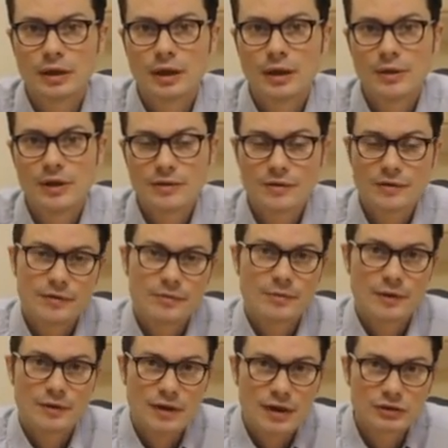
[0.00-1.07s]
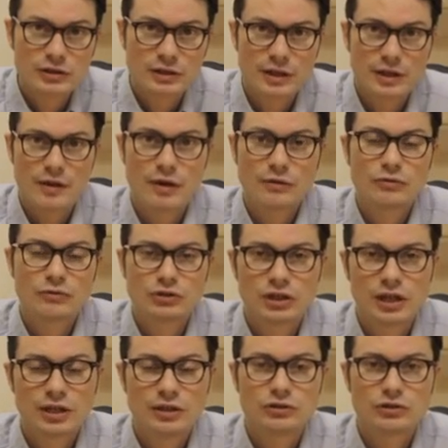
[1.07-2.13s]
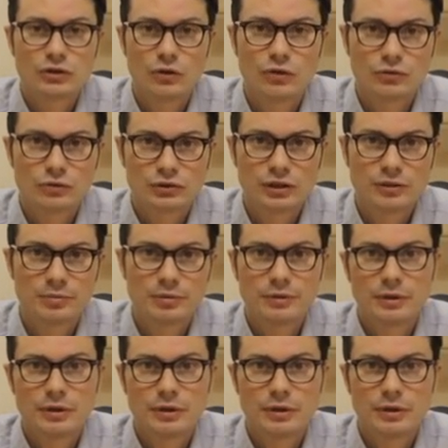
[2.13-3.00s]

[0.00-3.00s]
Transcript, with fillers: And this essentially is how you change ownership